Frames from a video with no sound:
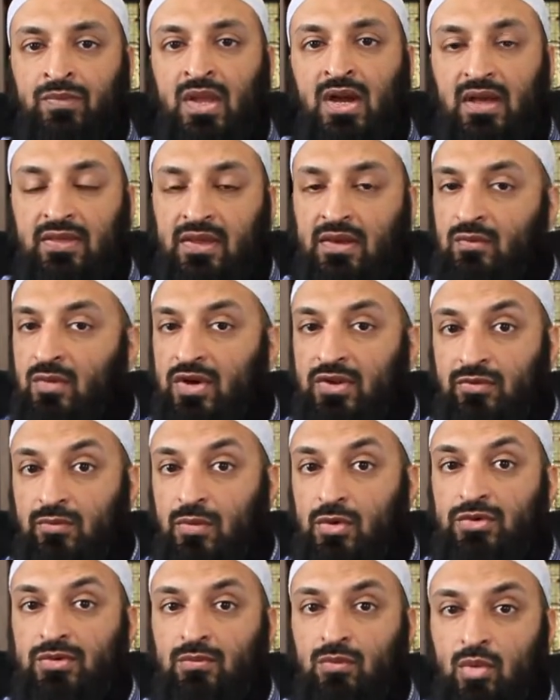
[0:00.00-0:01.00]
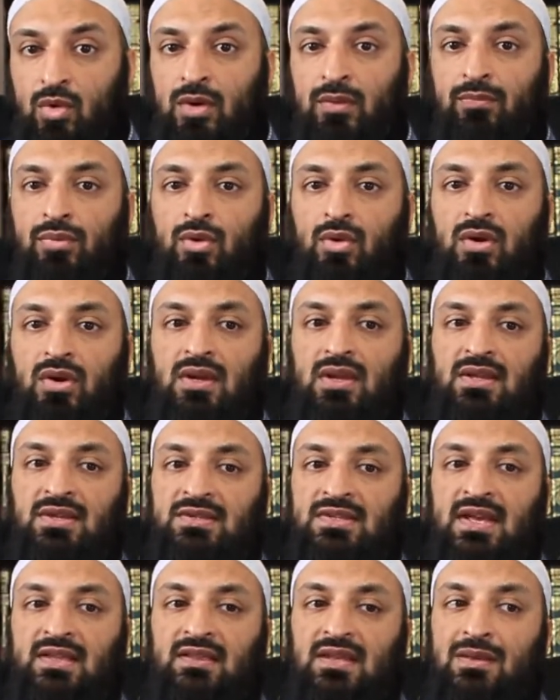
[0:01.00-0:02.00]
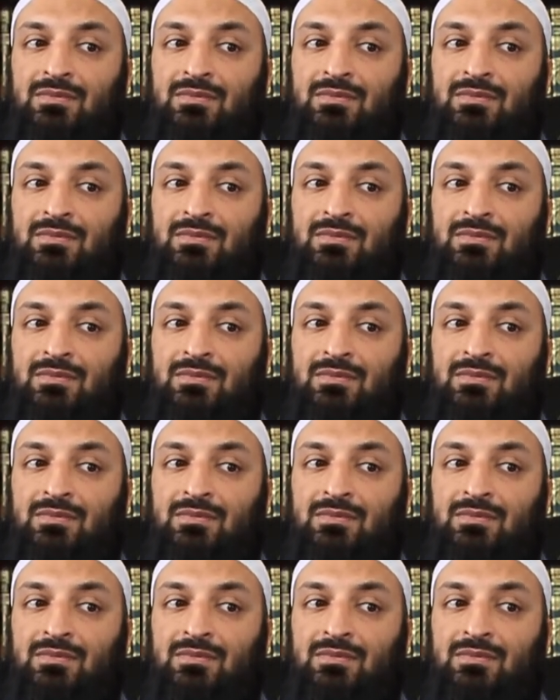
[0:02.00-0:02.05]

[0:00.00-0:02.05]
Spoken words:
I think what is more important is that the